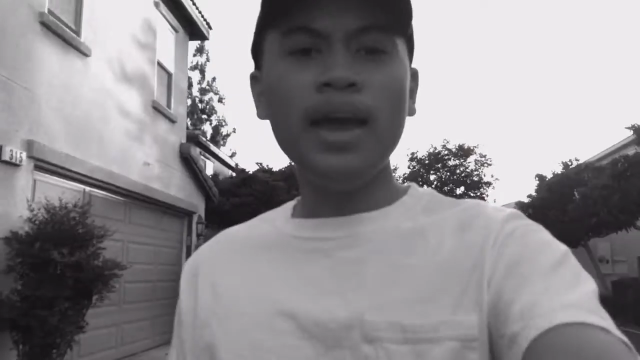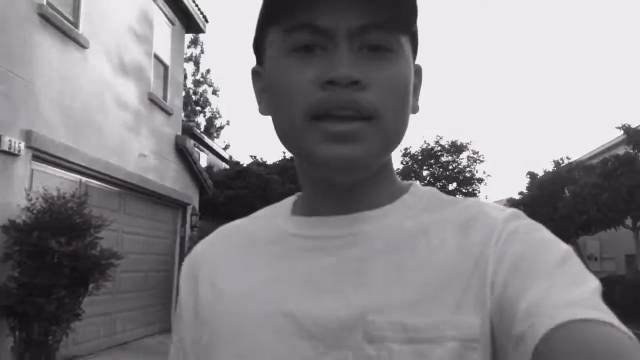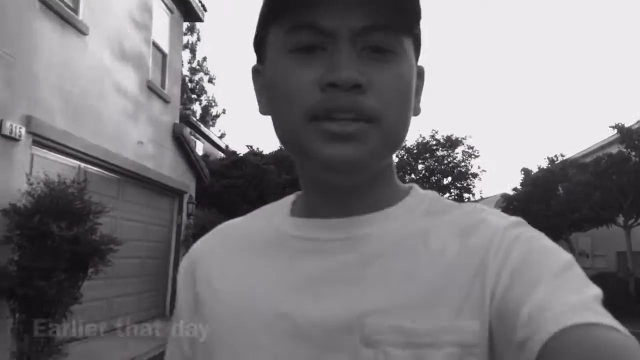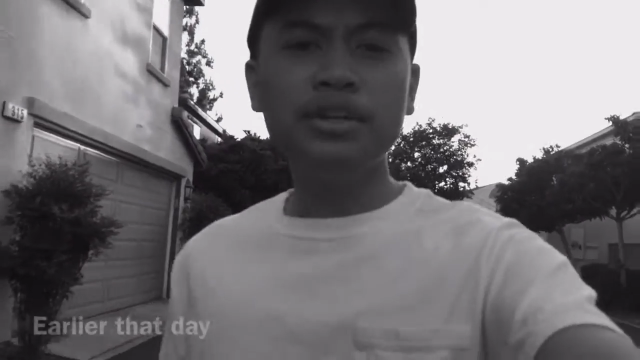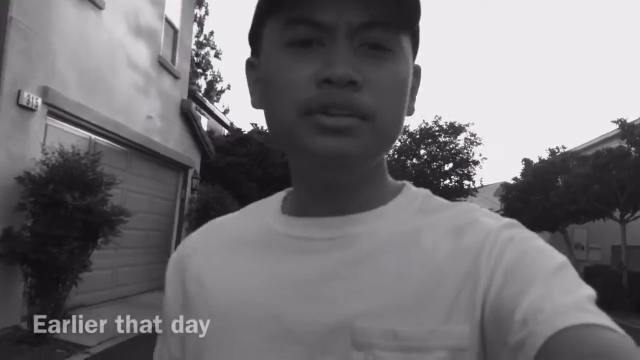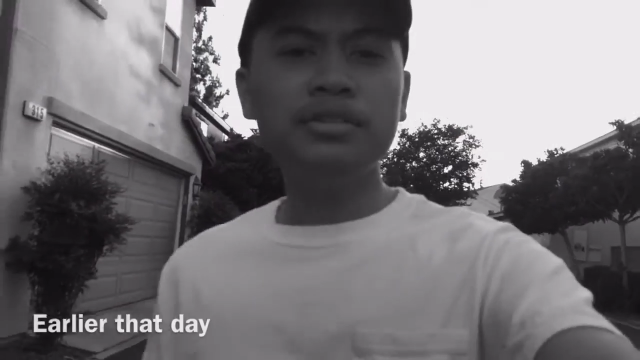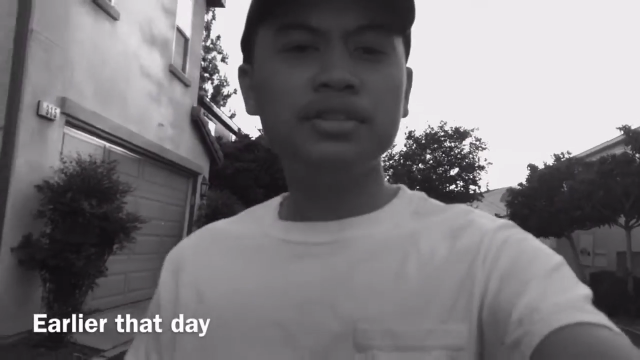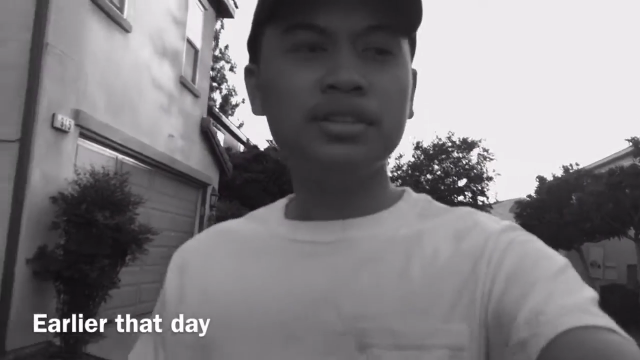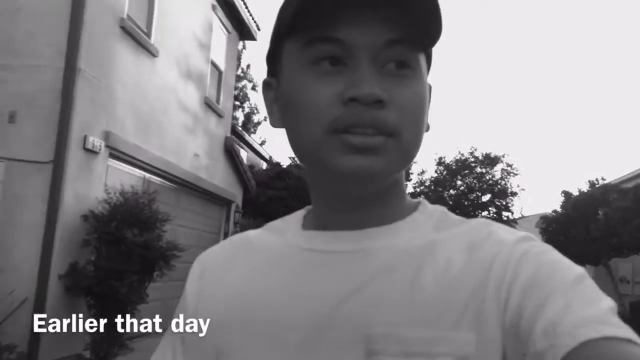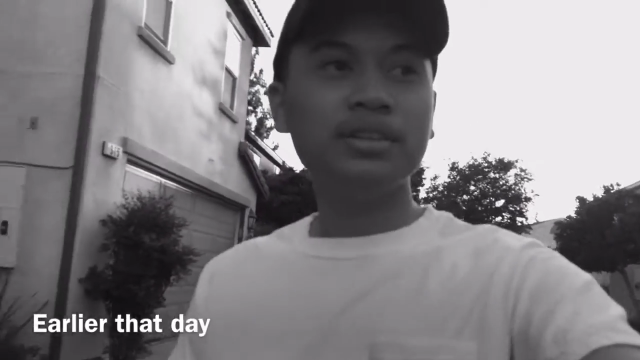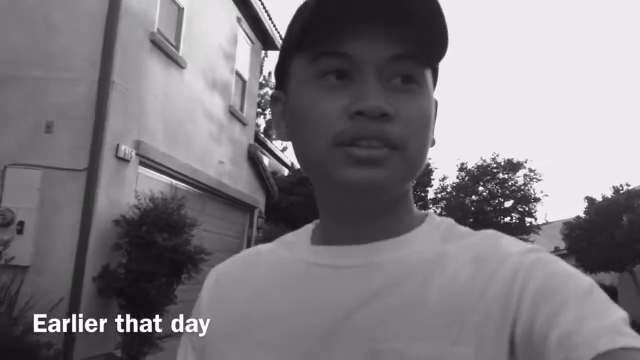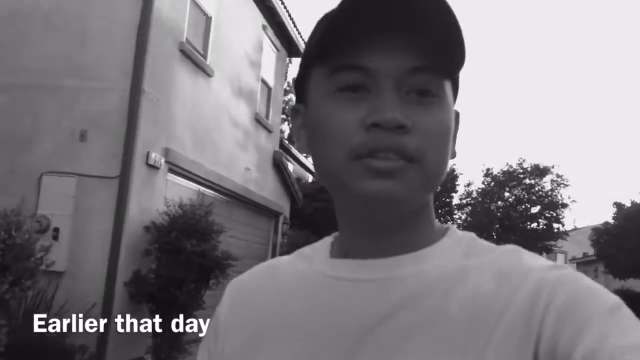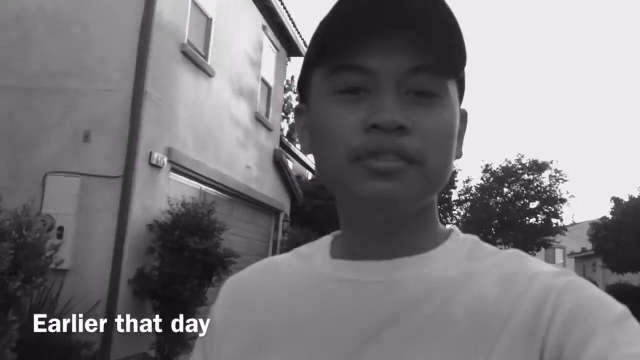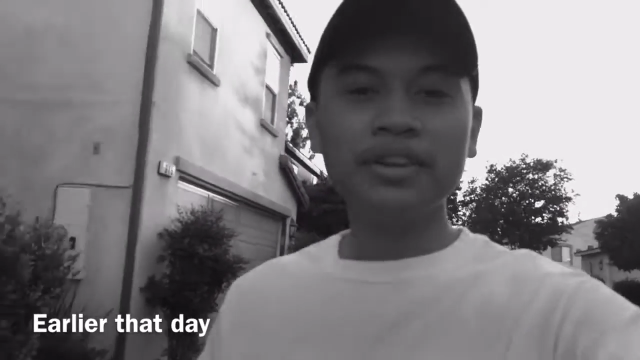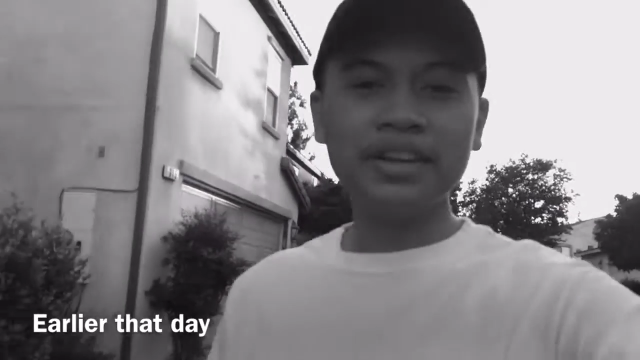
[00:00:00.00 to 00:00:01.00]
Hey dudes,
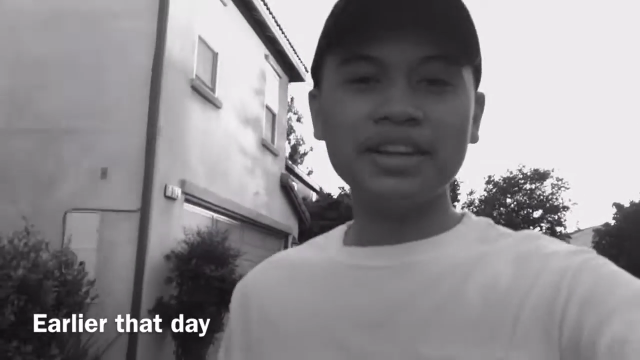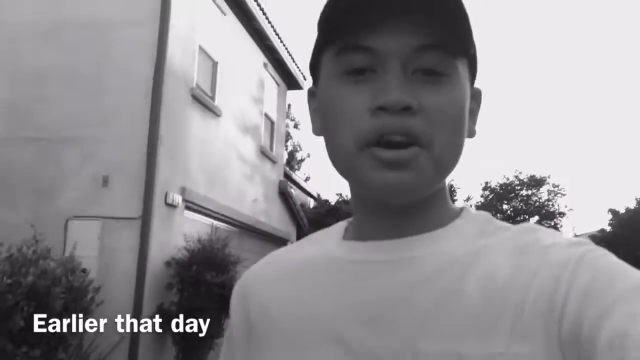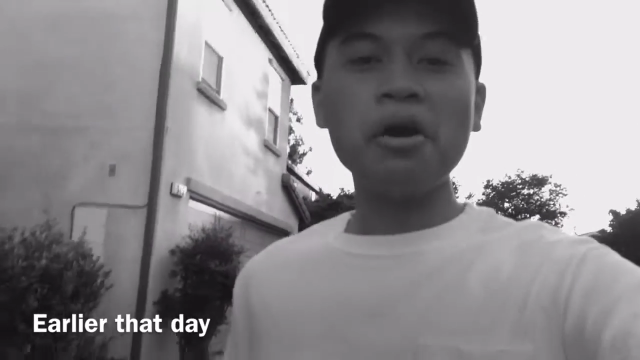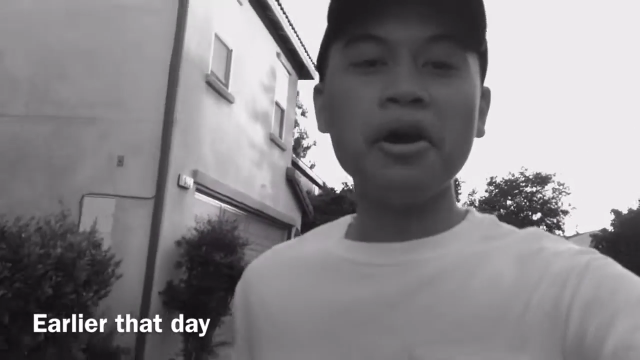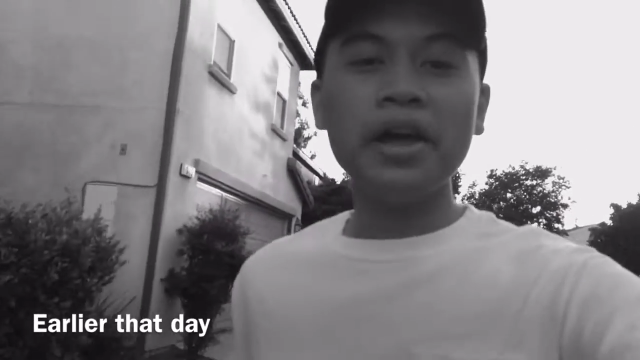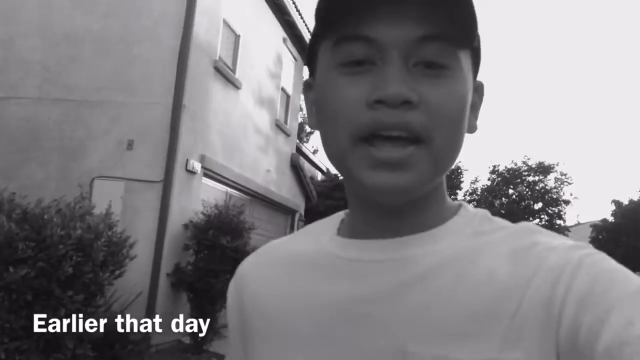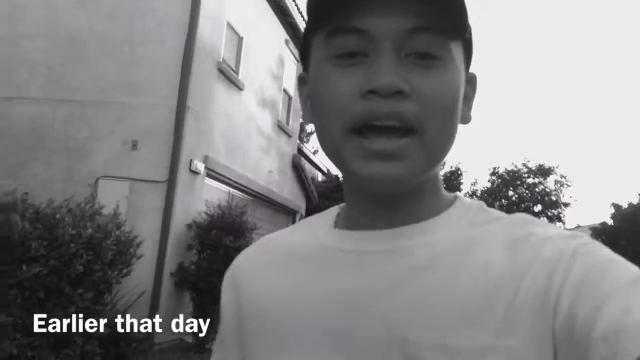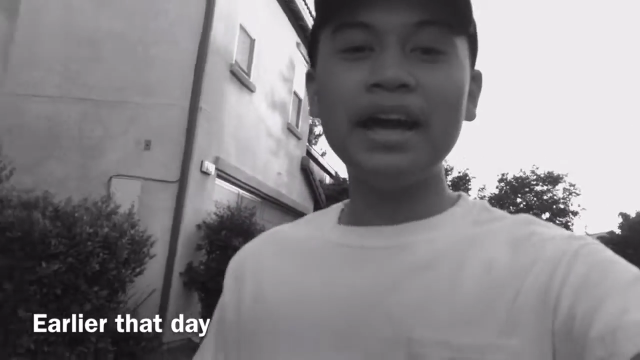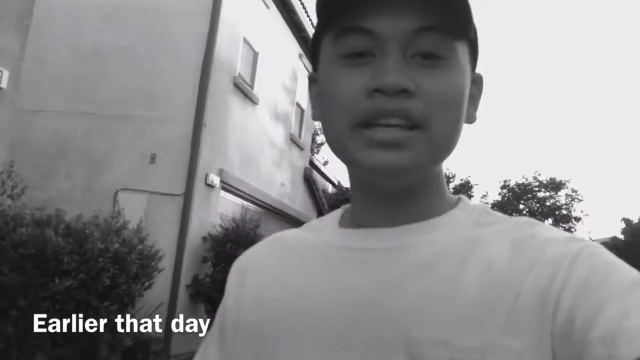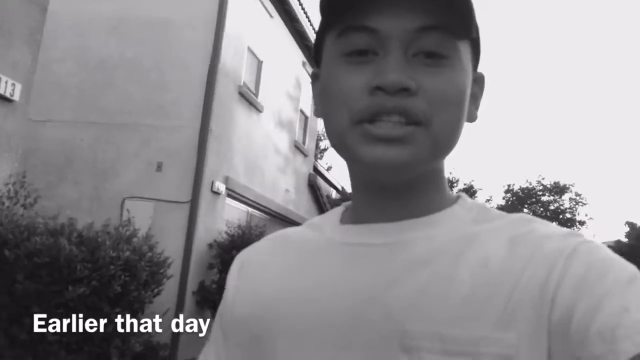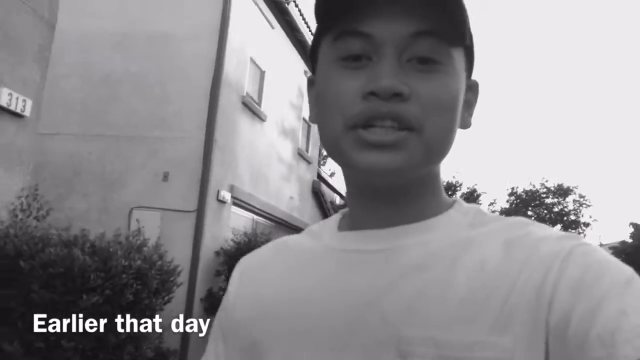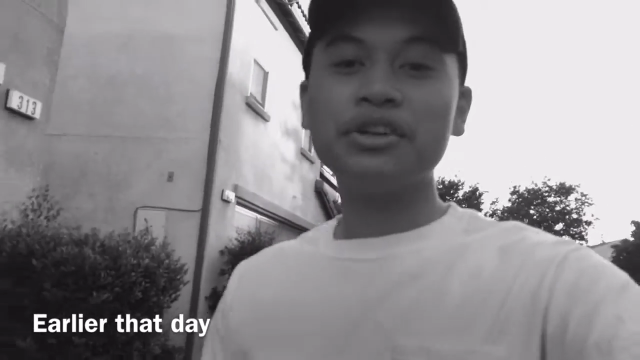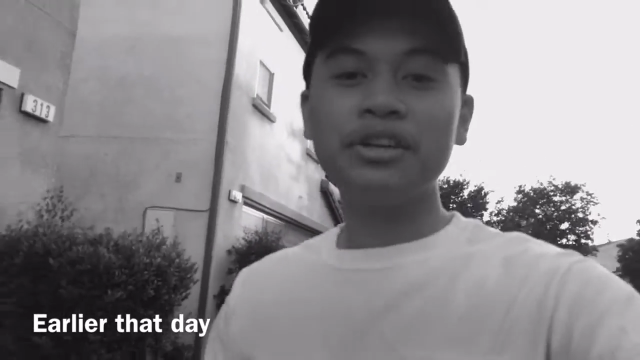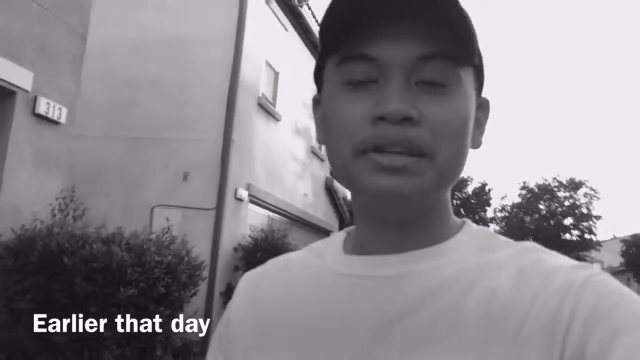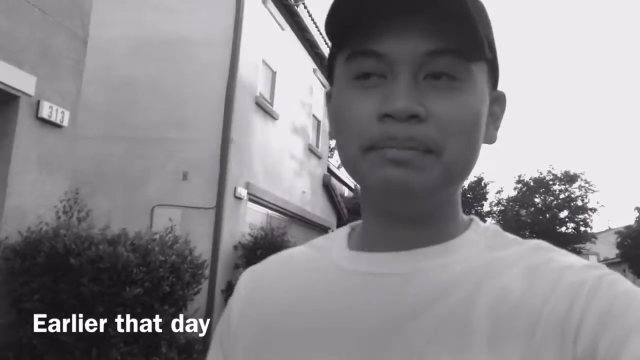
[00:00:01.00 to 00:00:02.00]
we're gonna go get
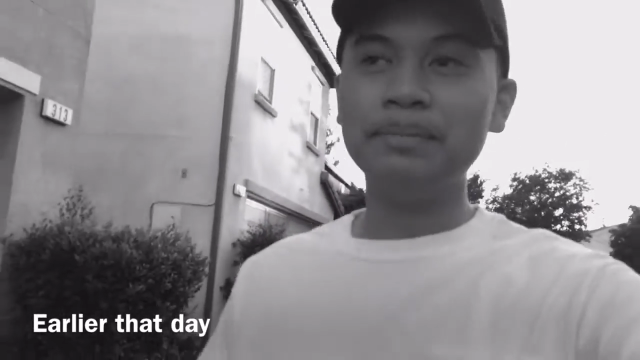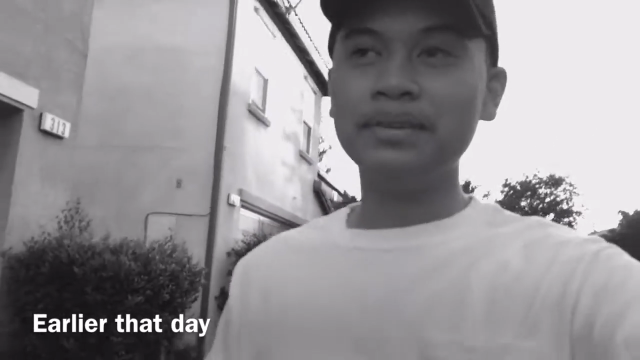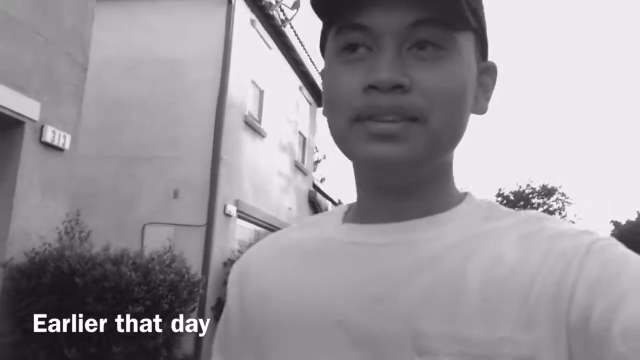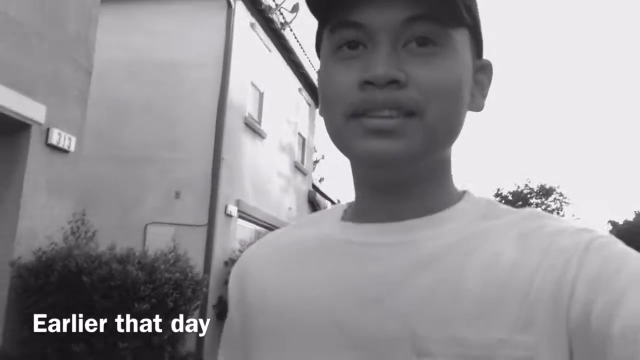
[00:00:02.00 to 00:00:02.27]
ice cream.